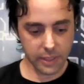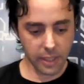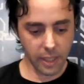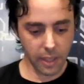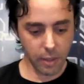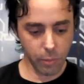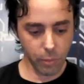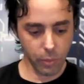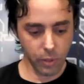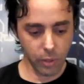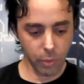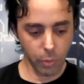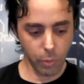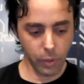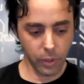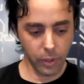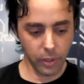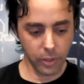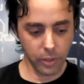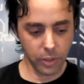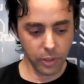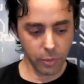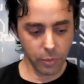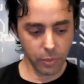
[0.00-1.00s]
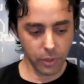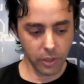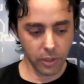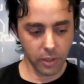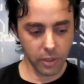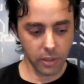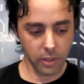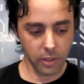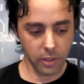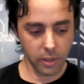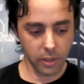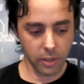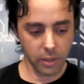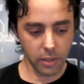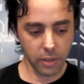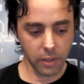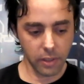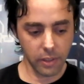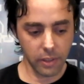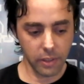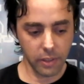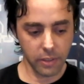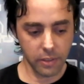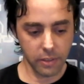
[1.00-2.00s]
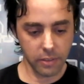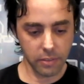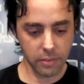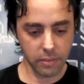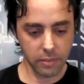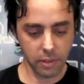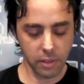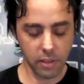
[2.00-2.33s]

how we're showing our